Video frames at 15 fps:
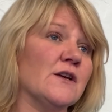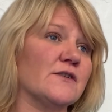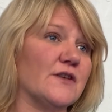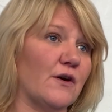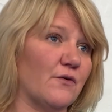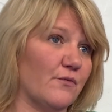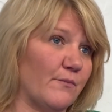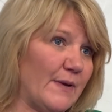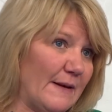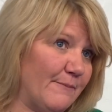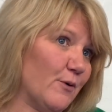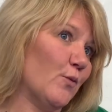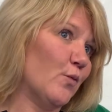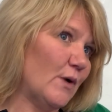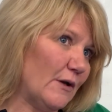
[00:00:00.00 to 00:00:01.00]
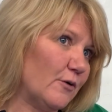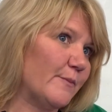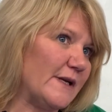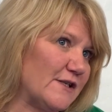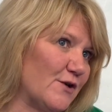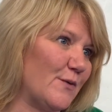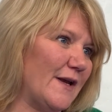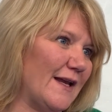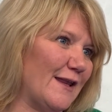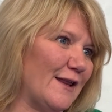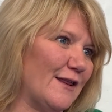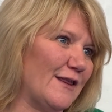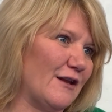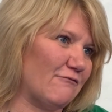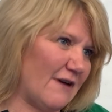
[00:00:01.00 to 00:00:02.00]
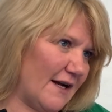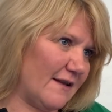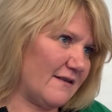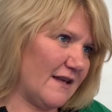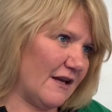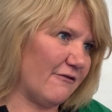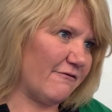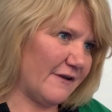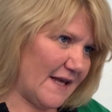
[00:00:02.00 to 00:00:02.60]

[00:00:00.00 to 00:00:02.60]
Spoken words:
So people will be doing the right thing